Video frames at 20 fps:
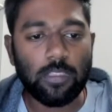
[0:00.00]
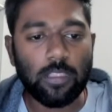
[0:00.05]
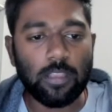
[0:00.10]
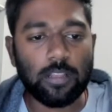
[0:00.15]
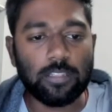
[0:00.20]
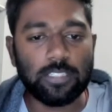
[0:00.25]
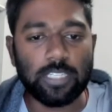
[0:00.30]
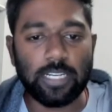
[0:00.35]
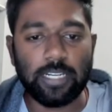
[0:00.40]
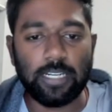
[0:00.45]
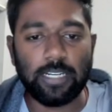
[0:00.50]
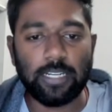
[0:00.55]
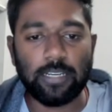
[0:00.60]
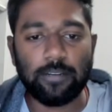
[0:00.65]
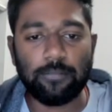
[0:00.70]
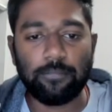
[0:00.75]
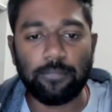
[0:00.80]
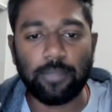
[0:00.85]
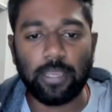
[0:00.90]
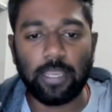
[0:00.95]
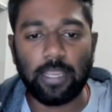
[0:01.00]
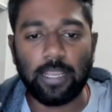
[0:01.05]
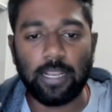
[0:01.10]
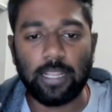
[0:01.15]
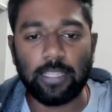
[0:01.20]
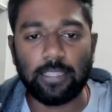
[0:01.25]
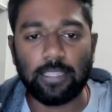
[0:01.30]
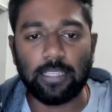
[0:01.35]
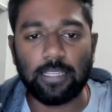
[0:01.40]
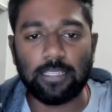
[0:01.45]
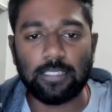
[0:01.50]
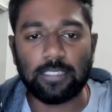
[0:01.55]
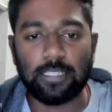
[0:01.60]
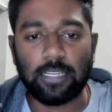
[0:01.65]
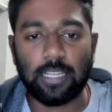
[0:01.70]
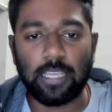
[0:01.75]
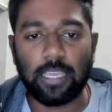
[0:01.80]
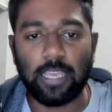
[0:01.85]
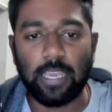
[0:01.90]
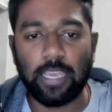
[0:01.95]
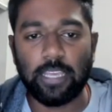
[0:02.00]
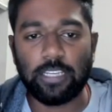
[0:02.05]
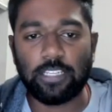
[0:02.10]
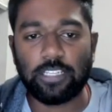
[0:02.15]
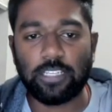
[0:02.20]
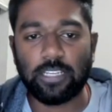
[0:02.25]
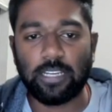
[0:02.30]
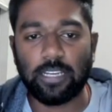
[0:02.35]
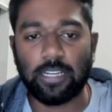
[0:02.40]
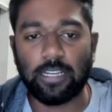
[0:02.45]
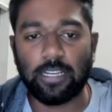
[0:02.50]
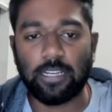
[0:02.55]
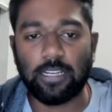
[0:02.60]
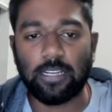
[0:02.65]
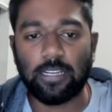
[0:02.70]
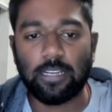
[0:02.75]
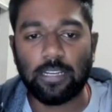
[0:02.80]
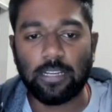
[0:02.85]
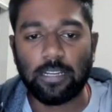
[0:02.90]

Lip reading: Gender male, ethnicity Asian.